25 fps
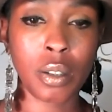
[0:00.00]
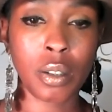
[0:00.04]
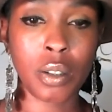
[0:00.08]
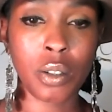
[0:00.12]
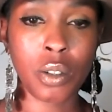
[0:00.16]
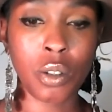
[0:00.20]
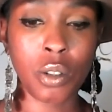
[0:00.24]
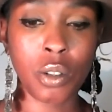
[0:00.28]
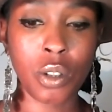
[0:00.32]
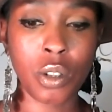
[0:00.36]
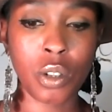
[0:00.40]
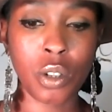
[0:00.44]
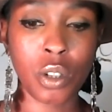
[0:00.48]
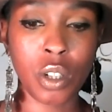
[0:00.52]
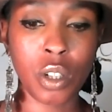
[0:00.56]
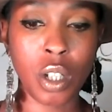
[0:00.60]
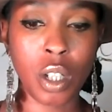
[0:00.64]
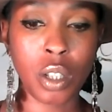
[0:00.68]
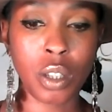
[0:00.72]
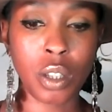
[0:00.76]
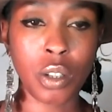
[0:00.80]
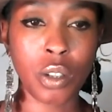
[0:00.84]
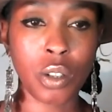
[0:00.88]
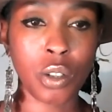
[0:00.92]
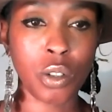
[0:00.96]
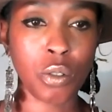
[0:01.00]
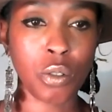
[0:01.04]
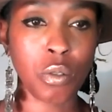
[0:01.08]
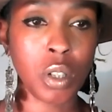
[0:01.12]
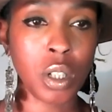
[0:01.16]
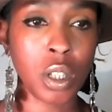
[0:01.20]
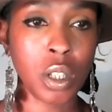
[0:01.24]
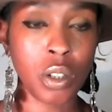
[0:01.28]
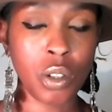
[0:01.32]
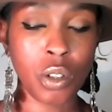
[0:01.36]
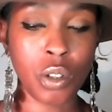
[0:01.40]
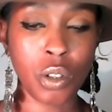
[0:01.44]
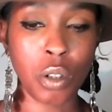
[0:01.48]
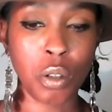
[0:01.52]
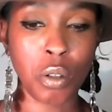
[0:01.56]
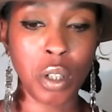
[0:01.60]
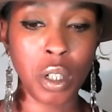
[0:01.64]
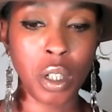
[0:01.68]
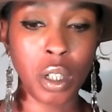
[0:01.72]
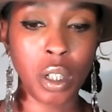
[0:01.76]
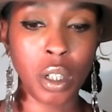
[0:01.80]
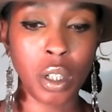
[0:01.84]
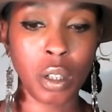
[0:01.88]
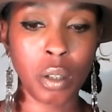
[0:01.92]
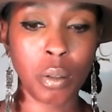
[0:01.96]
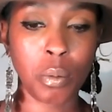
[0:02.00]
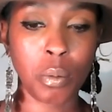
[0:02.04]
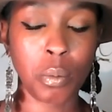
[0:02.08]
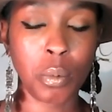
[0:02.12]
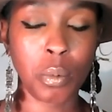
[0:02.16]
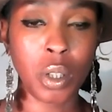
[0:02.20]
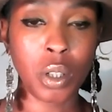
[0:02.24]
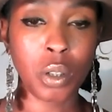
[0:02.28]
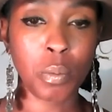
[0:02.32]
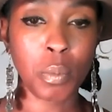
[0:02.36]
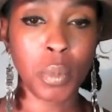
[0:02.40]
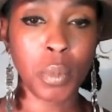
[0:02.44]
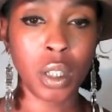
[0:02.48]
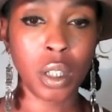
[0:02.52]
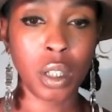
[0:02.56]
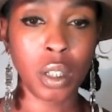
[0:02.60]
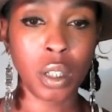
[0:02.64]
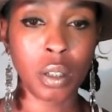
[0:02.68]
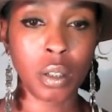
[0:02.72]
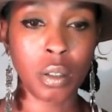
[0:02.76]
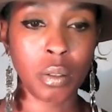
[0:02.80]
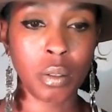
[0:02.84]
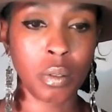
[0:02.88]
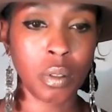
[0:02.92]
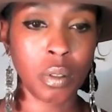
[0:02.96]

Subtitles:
Should share the screen, sorry, wait a minute.